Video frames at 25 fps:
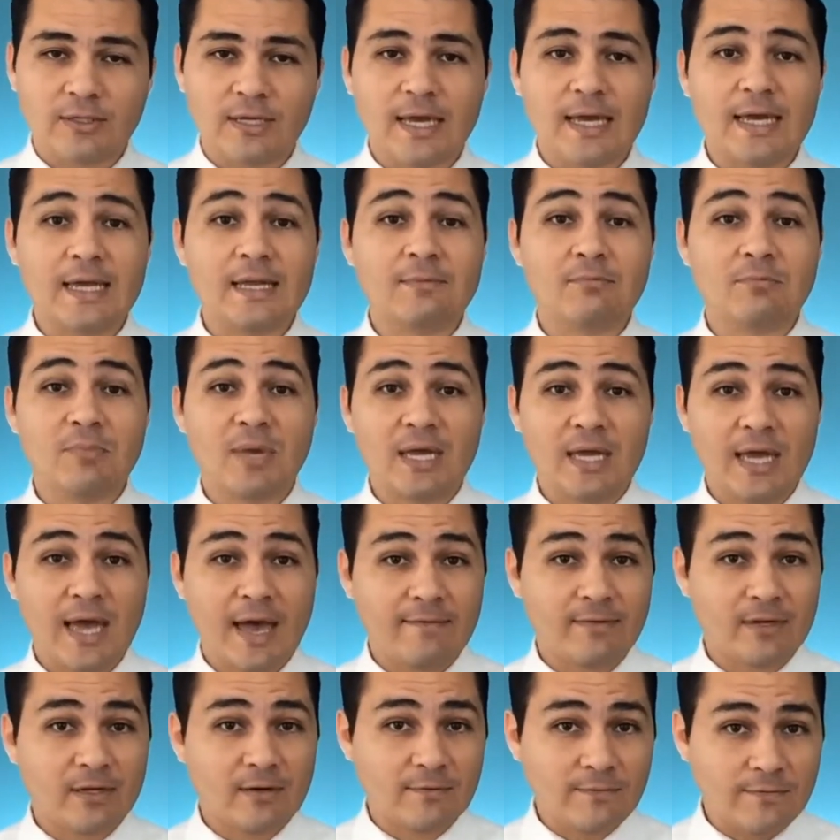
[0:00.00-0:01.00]
It may
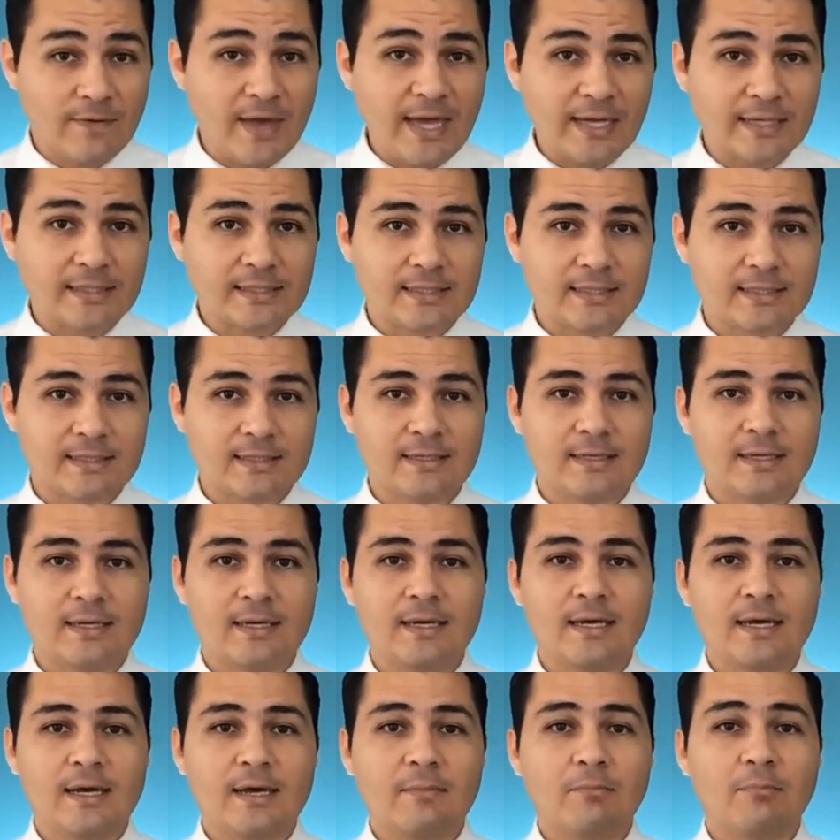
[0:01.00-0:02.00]
have an effect,
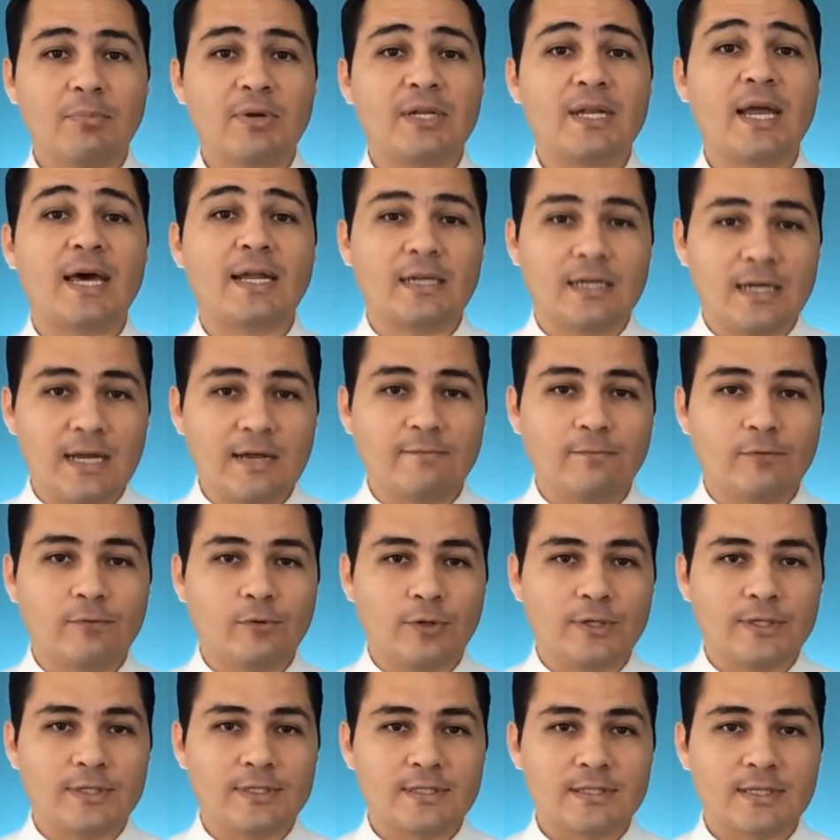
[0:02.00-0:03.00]
but not an
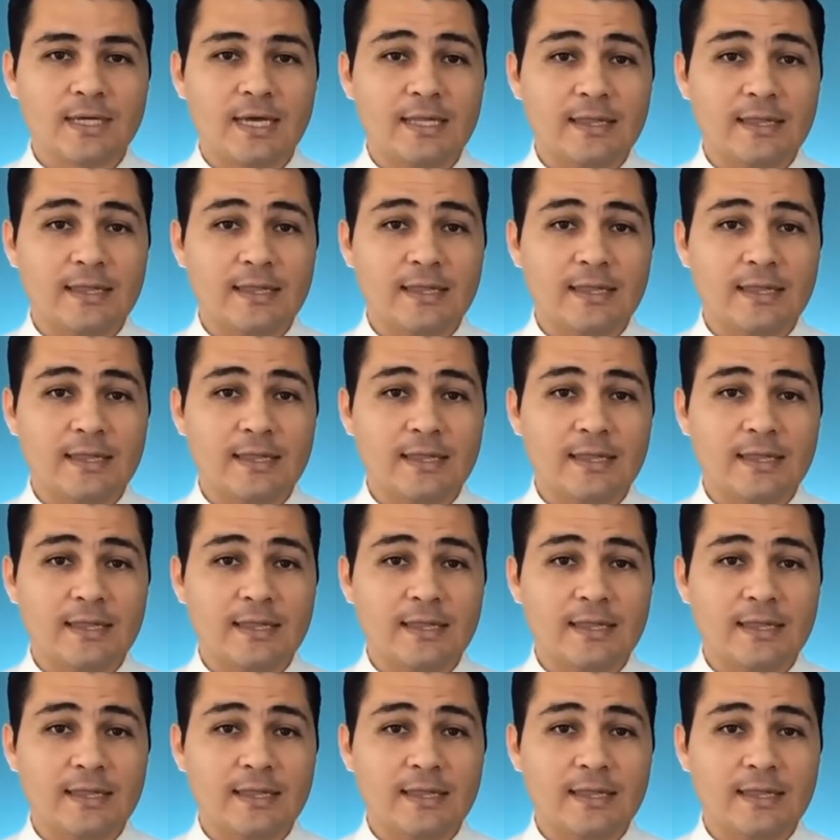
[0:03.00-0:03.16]
influence.